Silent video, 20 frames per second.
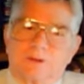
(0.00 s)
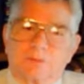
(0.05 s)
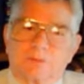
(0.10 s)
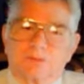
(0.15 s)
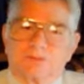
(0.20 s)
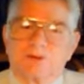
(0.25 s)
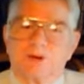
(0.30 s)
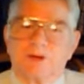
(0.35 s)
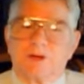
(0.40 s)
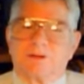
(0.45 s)

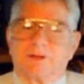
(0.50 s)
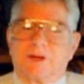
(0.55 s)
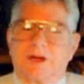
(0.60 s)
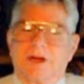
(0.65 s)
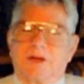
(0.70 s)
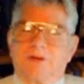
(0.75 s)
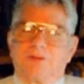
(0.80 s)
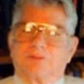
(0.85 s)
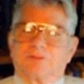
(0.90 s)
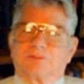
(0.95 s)
that was near
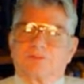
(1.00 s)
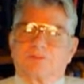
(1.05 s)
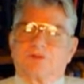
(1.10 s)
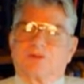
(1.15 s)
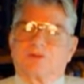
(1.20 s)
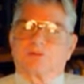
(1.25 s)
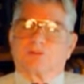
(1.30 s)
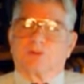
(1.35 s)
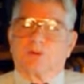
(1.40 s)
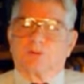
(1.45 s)
the house,
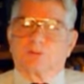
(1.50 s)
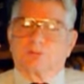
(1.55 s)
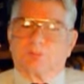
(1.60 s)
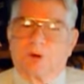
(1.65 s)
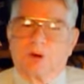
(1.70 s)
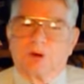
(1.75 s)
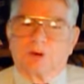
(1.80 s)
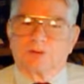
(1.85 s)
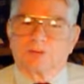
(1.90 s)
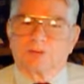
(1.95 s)
we took those
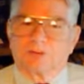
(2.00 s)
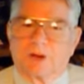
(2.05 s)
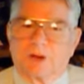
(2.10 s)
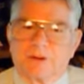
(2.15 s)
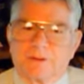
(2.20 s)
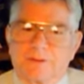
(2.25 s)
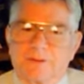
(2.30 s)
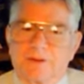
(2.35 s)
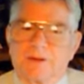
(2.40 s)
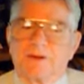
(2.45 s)
bottles
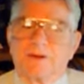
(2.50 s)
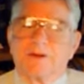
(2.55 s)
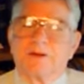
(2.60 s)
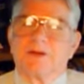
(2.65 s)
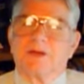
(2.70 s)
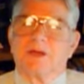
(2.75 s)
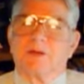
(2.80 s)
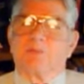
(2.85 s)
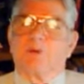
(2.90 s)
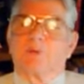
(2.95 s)
out of there
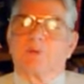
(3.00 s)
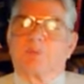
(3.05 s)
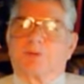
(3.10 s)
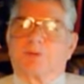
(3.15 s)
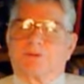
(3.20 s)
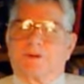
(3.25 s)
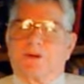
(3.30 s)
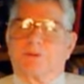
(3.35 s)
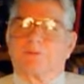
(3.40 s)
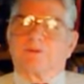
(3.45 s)
and we
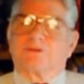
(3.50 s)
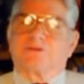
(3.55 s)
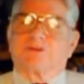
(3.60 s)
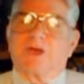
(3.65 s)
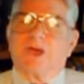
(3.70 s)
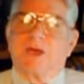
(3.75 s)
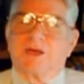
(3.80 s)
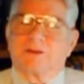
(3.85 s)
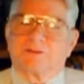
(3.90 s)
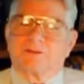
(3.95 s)
put that
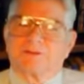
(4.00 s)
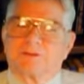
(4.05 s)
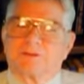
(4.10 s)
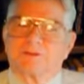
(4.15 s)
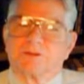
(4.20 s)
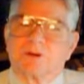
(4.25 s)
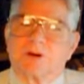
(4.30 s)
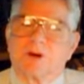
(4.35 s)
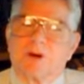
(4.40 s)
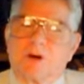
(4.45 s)
much gas
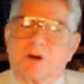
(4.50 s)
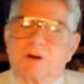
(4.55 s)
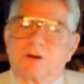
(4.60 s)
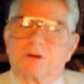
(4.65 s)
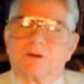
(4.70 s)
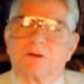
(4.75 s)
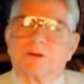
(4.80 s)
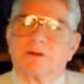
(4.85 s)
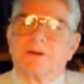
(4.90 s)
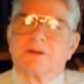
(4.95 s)
in the
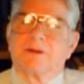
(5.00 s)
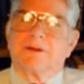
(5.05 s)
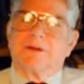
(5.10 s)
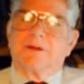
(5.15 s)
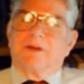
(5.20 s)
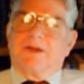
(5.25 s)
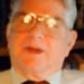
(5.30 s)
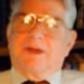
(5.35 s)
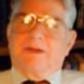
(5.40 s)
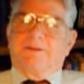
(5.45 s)
car.
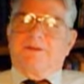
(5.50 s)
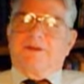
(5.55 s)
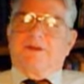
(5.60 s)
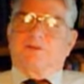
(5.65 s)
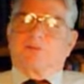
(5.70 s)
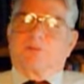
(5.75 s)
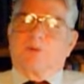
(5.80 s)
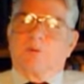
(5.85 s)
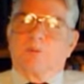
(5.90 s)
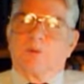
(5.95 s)
And
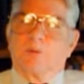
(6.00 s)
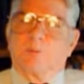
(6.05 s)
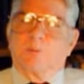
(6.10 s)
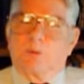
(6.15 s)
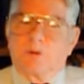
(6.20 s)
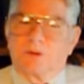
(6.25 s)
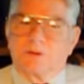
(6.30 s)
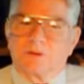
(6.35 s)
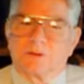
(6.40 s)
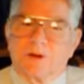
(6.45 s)
that's what we
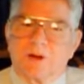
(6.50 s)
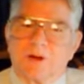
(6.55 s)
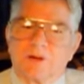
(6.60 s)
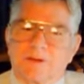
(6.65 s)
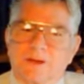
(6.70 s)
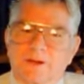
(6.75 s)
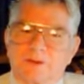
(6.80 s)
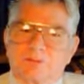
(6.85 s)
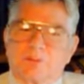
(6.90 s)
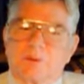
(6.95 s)
put in the
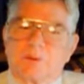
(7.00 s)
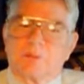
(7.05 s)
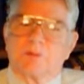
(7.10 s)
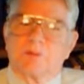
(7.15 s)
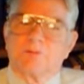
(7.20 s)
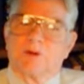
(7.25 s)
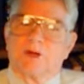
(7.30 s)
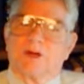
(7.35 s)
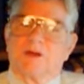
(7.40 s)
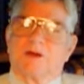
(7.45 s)
car. That's what
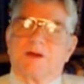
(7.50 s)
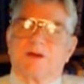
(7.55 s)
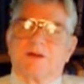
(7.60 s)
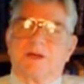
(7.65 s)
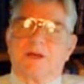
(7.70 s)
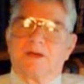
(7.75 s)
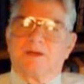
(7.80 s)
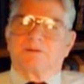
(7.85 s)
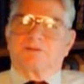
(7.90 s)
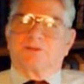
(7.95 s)
we ran
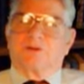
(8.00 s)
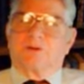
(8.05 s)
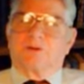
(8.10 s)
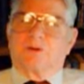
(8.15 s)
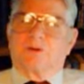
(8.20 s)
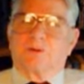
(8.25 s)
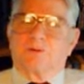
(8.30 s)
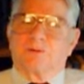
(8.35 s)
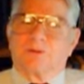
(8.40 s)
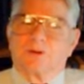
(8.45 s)
our gas
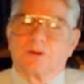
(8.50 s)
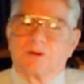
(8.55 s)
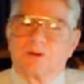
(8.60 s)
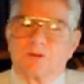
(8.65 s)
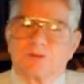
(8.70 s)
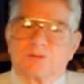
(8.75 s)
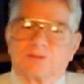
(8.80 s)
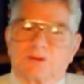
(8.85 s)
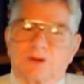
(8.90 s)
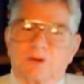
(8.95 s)
on.
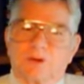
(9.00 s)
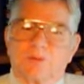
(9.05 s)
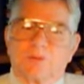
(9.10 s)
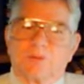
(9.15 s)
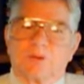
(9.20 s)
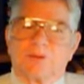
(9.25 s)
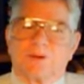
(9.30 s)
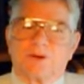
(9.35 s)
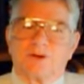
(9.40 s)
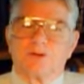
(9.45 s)
You say,
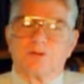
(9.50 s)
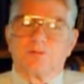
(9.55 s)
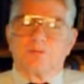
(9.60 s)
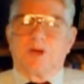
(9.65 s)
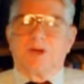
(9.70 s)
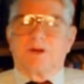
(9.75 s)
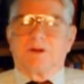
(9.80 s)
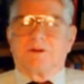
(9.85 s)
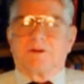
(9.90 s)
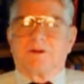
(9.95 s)
"Well, then you
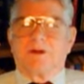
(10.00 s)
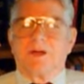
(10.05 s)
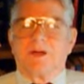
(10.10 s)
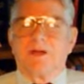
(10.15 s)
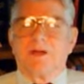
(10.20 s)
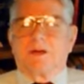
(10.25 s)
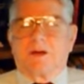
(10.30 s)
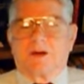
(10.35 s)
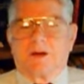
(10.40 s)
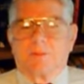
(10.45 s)
made an
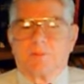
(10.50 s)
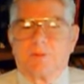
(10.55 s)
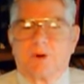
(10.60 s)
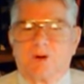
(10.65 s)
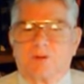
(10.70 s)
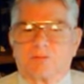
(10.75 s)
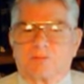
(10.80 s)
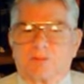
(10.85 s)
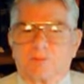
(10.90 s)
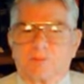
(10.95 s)
income
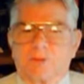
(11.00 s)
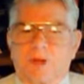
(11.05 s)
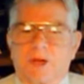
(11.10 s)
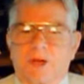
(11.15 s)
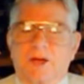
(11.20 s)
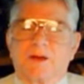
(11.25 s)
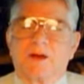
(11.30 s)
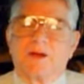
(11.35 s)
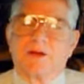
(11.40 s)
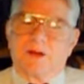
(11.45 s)
off from
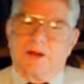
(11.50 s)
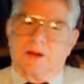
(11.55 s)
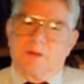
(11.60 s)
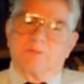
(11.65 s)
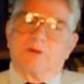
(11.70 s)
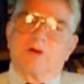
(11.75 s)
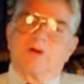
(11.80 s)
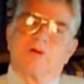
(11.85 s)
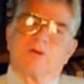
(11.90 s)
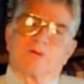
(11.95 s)
that."
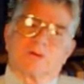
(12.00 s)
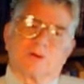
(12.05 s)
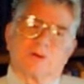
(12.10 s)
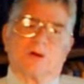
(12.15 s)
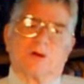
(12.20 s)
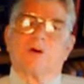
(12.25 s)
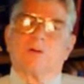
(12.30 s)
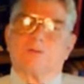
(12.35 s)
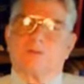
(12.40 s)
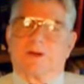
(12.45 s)
I'm not going
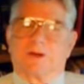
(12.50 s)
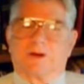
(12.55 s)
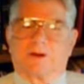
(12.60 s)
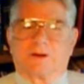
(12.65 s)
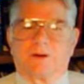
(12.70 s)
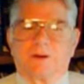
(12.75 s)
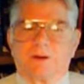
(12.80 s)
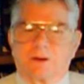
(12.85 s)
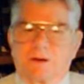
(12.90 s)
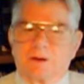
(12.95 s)
to call that
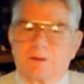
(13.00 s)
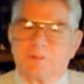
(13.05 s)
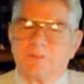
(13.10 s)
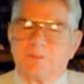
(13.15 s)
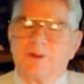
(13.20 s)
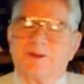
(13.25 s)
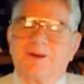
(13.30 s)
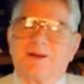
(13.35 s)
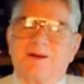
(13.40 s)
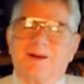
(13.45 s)
an
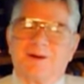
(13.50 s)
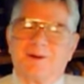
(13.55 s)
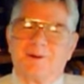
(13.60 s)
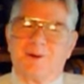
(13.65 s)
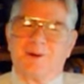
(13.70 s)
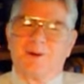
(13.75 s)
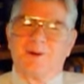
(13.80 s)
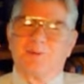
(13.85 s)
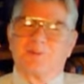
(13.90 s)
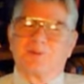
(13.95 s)
income.
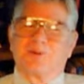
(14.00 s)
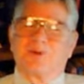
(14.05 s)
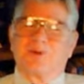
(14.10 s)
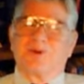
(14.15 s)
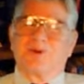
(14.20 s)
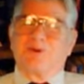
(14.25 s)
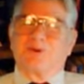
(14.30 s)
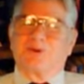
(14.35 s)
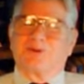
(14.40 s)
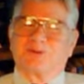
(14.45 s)
I'm
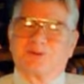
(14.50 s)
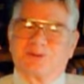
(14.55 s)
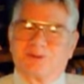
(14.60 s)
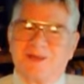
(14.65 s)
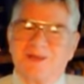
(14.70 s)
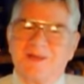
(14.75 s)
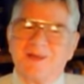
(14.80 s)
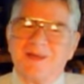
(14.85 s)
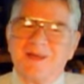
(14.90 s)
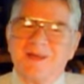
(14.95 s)
going to
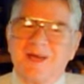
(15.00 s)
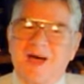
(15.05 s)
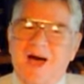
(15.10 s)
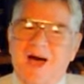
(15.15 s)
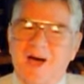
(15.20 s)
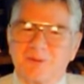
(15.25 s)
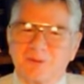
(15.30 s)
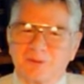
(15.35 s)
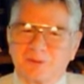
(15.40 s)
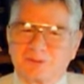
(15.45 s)
say
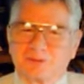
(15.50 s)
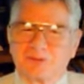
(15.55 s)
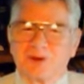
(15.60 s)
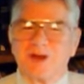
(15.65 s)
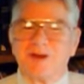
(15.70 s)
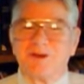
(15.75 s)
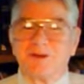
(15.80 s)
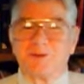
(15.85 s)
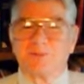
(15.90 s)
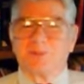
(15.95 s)
I was
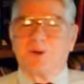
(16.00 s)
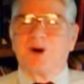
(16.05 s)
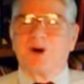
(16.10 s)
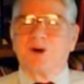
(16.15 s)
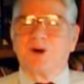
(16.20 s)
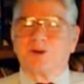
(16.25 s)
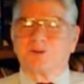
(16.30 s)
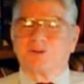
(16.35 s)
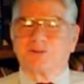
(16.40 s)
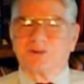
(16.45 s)
trading the
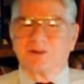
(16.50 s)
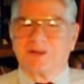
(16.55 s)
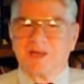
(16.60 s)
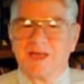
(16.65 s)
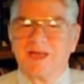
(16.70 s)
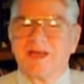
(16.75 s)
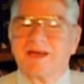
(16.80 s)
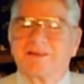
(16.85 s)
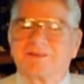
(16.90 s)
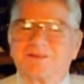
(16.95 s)
bottles for
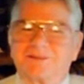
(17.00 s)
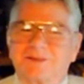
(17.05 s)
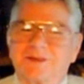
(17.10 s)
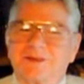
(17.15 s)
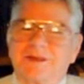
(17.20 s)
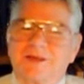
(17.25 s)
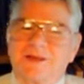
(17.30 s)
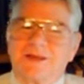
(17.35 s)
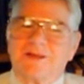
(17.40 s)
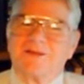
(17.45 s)
gas
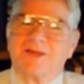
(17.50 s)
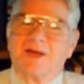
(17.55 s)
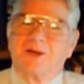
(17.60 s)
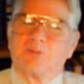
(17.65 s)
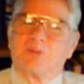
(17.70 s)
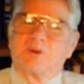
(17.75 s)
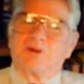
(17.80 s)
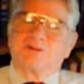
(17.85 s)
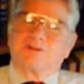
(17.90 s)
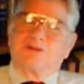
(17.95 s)
and
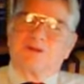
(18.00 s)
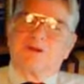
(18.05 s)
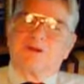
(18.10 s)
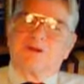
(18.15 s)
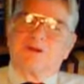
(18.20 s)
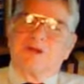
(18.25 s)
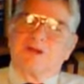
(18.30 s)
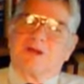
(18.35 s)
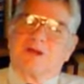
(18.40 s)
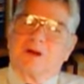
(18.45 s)
that wasn't
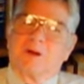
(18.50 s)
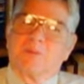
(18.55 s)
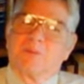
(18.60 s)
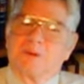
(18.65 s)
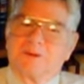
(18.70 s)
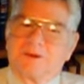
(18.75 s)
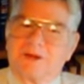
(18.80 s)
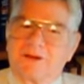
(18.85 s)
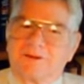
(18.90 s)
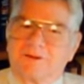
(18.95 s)
an
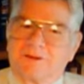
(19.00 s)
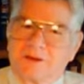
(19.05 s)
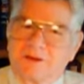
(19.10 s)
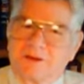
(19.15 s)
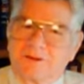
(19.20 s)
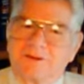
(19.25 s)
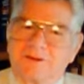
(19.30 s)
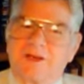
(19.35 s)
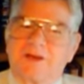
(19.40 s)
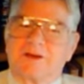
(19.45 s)
income, but that
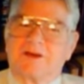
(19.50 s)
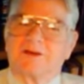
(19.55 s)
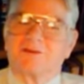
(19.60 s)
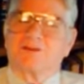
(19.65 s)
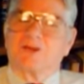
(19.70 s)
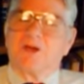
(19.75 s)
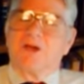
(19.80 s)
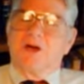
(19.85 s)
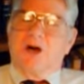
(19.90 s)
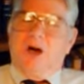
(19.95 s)
did get
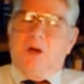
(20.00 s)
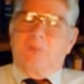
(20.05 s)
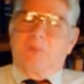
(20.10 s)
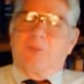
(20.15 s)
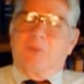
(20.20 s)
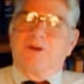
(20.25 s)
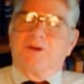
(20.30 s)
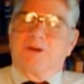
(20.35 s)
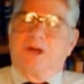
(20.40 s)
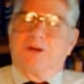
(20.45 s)
us
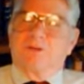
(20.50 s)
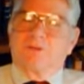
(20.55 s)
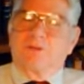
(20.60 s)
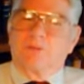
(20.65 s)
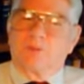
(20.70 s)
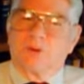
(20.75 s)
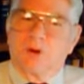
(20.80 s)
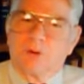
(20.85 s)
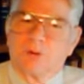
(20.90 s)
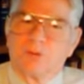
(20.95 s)
up and
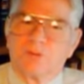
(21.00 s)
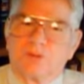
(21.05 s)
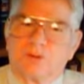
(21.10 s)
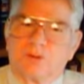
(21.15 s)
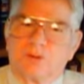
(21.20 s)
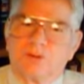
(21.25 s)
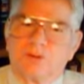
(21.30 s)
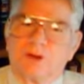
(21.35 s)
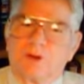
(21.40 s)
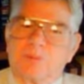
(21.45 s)
down the road
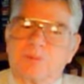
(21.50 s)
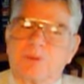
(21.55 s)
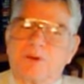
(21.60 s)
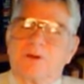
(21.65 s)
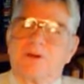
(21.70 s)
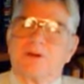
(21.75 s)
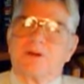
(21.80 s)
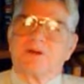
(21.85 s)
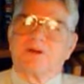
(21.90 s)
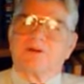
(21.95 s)
during that
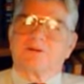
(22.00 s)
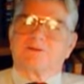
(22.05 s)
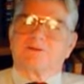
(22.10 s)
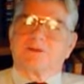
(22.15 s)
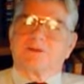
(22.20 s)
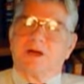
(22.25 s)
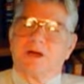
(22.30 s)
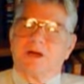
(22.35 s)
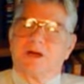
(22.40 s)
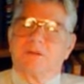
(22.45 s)
period
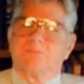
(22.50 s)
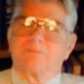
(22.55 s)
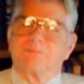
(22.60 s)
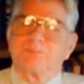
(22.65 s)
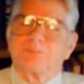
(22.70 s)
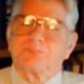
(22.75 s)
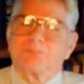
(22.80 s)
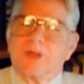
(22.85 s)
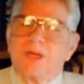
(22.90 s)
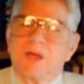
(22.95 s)
of time.
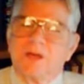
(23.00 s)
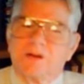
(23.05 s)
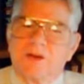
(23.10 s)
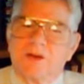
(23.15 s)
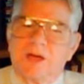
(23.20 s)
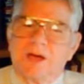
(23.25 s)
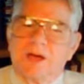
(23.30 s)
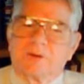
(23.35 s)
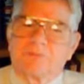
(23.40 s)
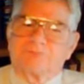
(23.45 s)

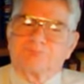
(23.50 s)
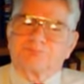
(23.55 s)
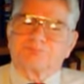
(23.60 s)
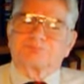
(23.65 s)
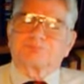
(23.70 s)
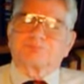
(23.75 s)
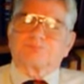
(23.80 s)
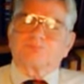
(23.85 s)
Now,